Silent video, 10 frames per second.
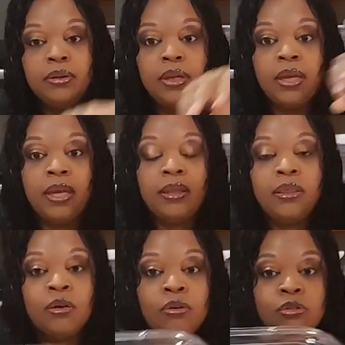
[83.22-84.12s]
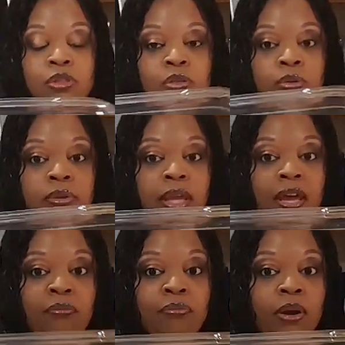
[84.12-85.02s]
in the grocery store, they
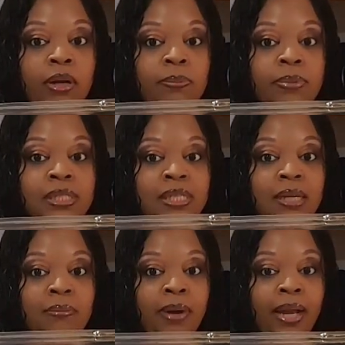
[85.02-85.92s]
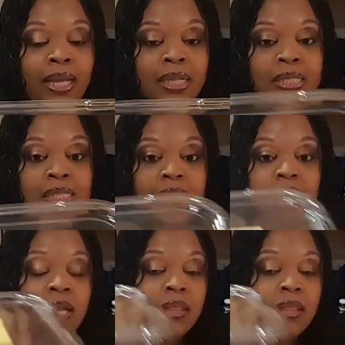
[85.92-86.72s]
have brownie petite bites.